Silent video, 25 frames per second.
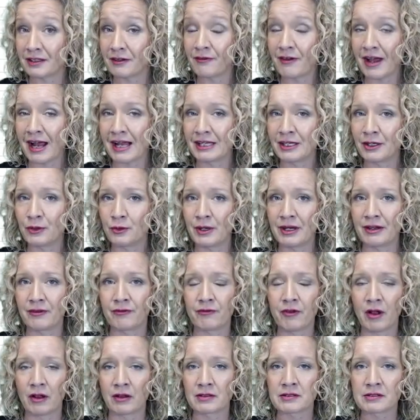value of
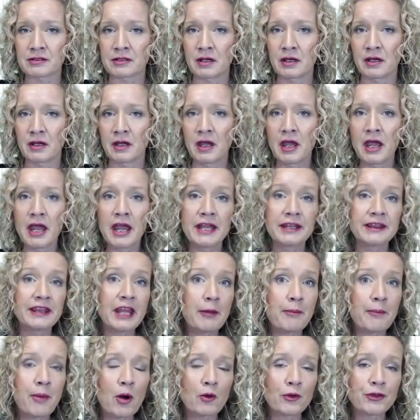false.
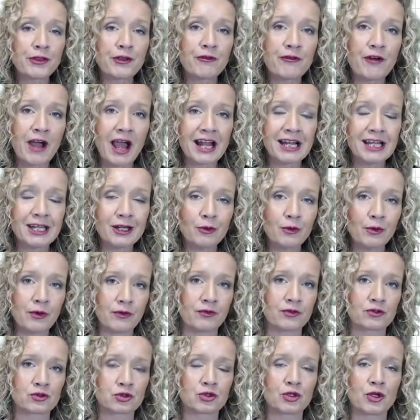Now, both the value
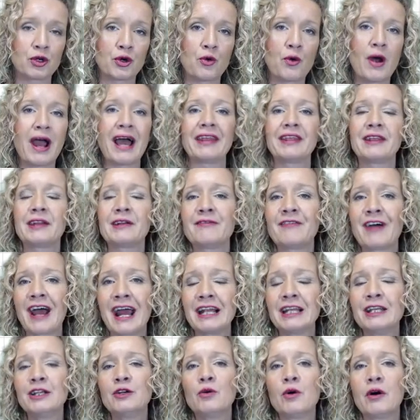of true and the
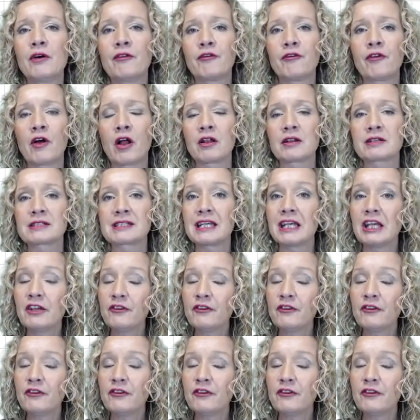value of false,